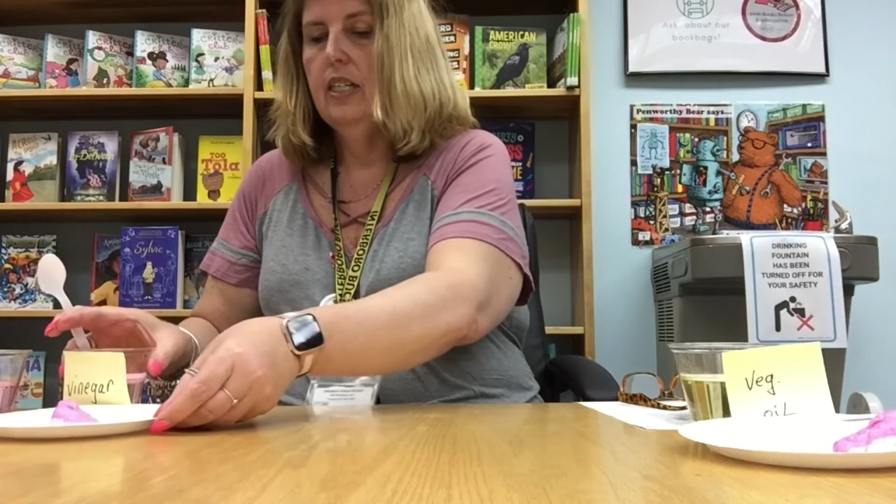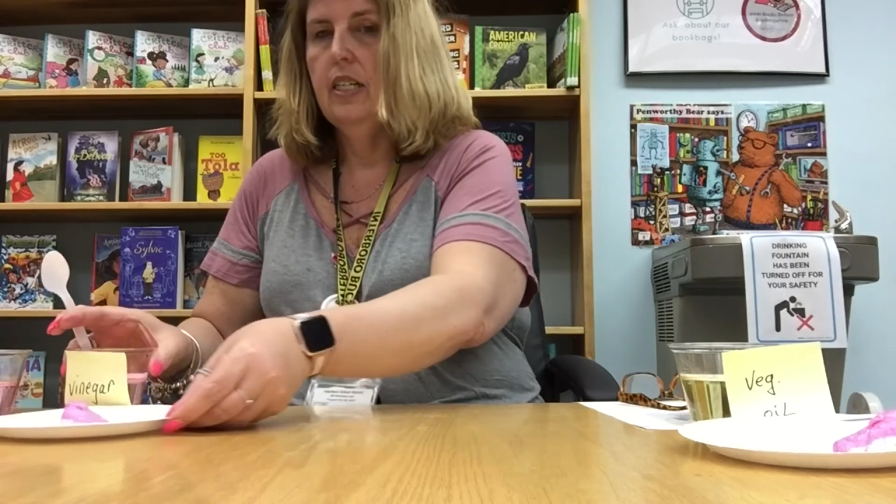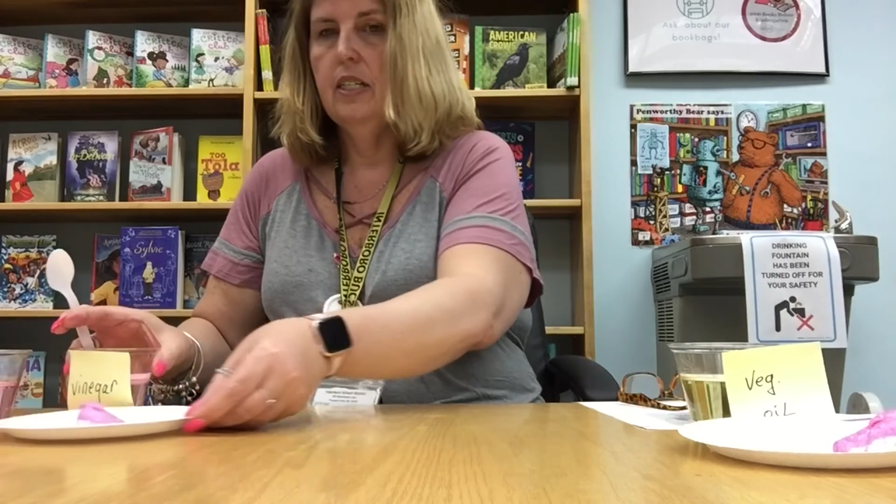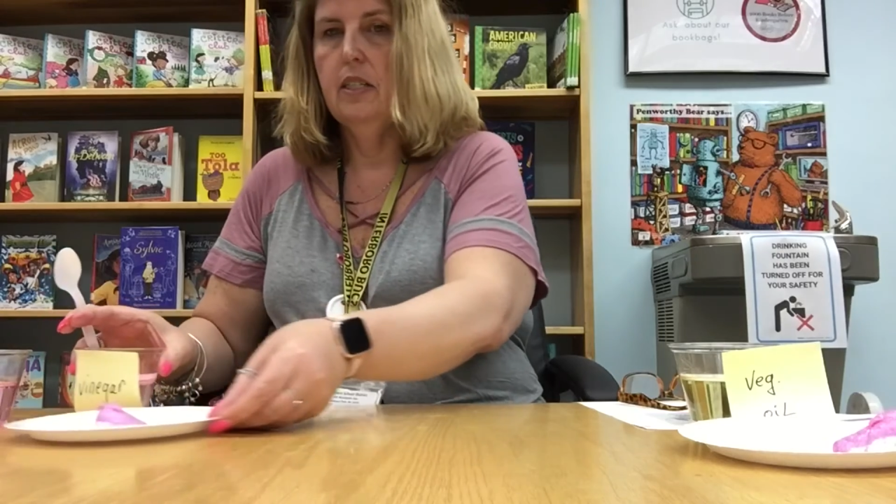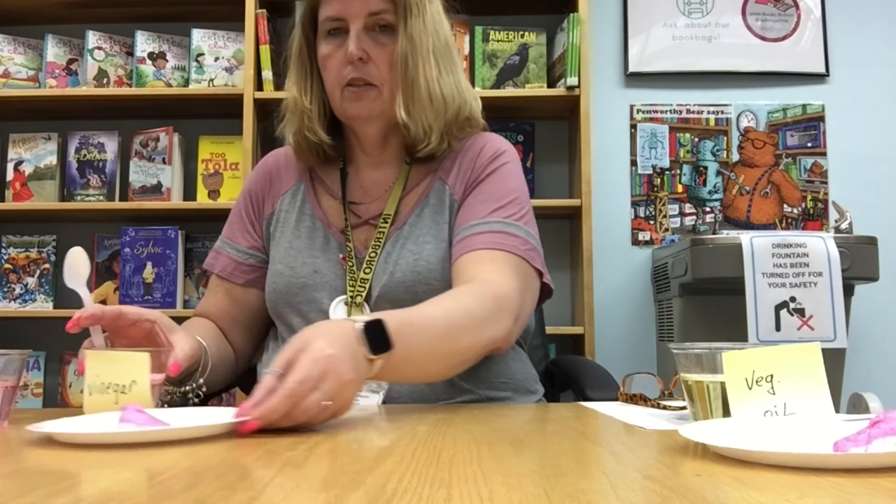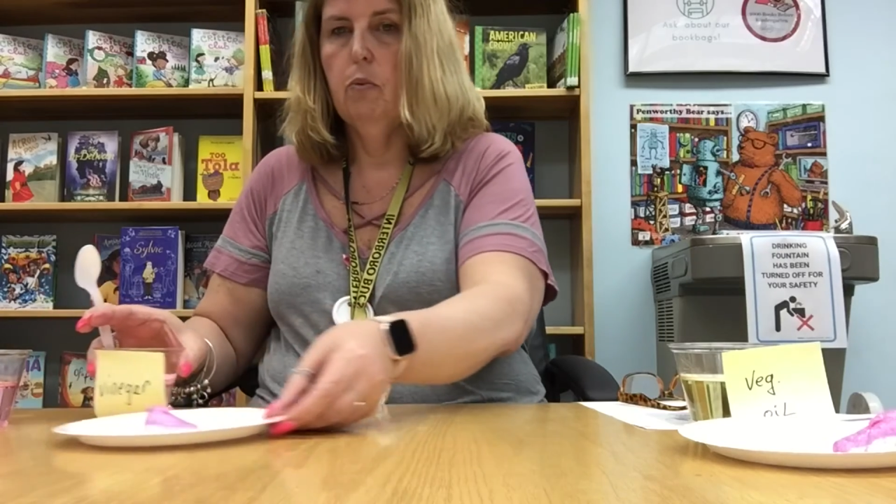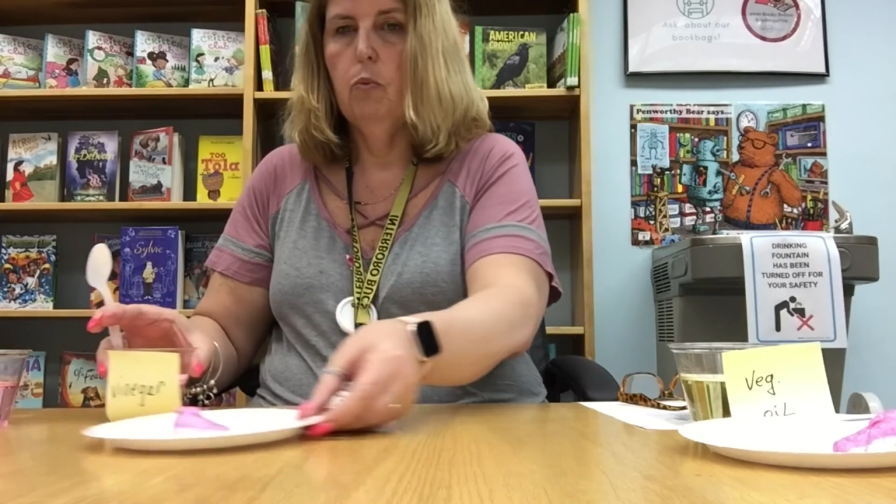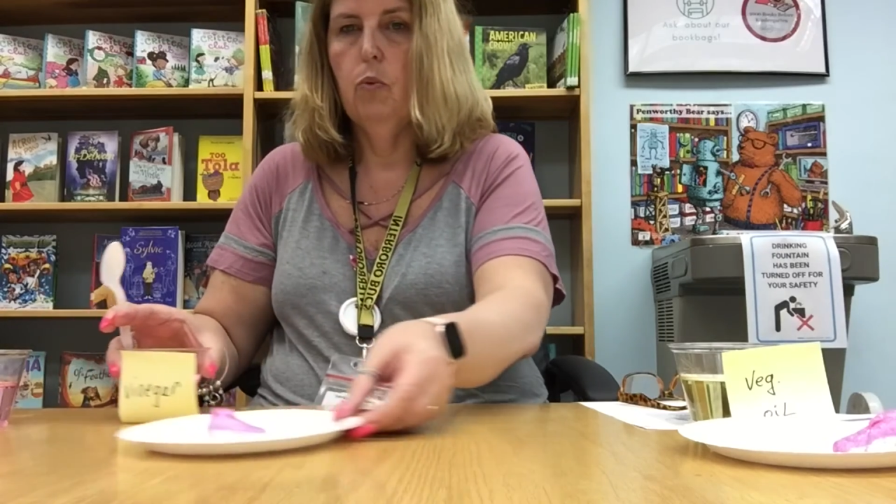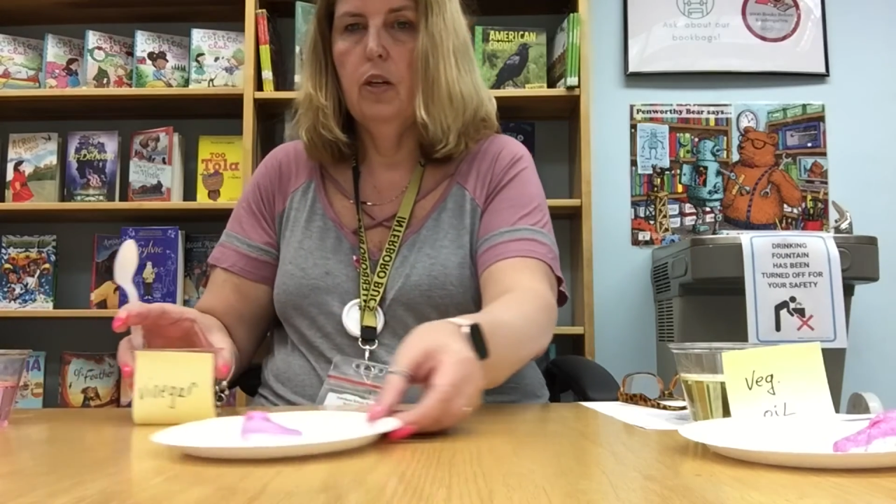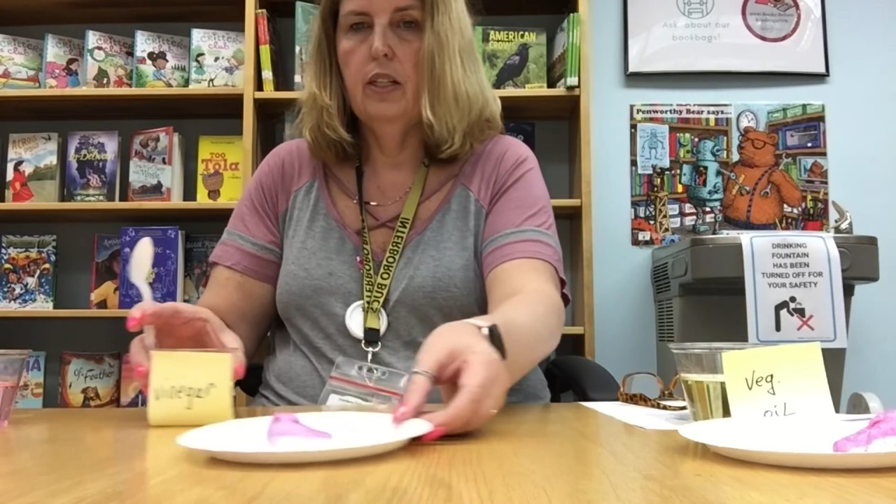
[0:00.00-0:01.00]
is the
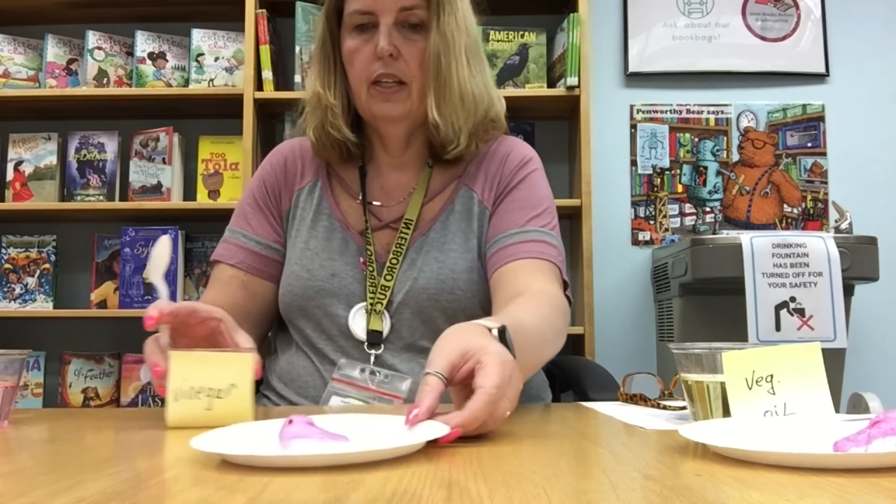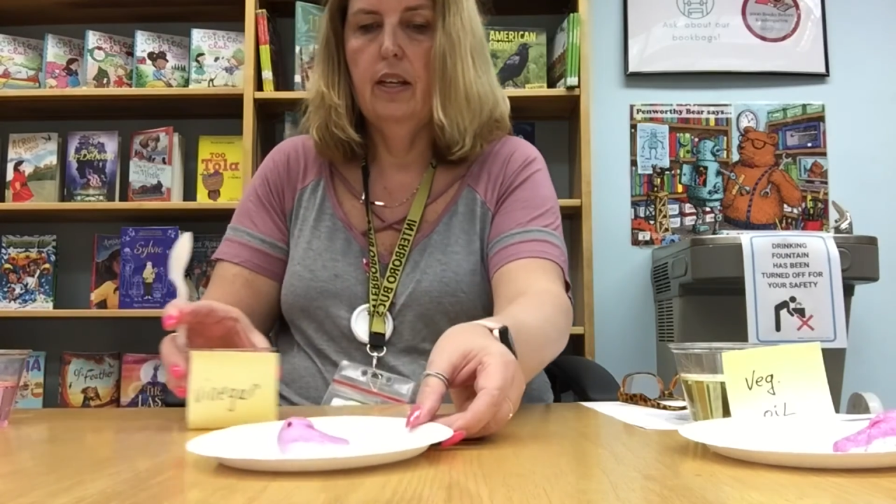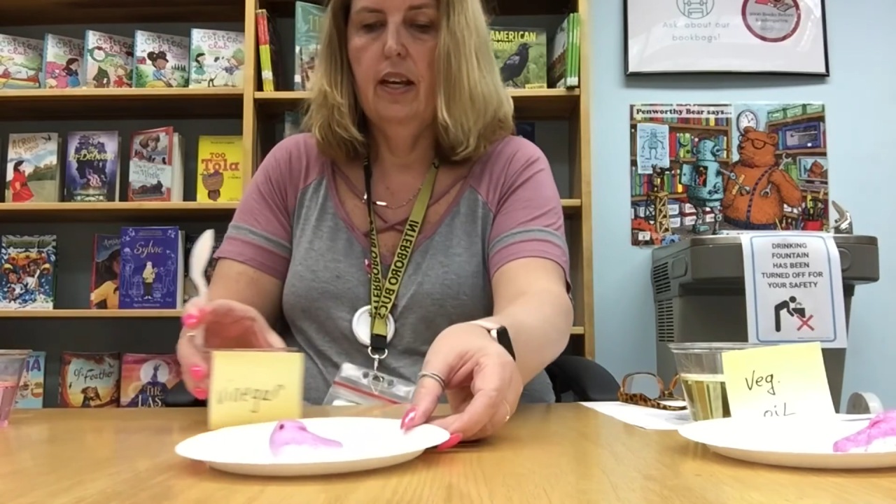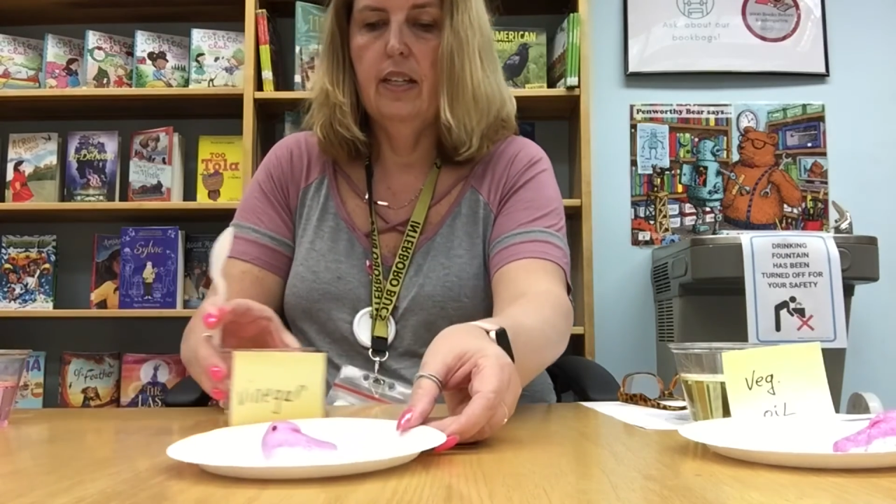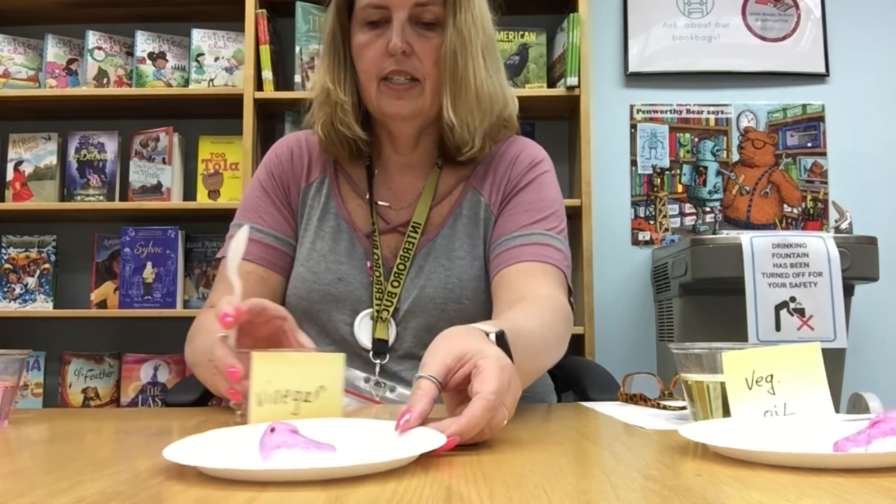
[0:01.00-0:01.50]
one that had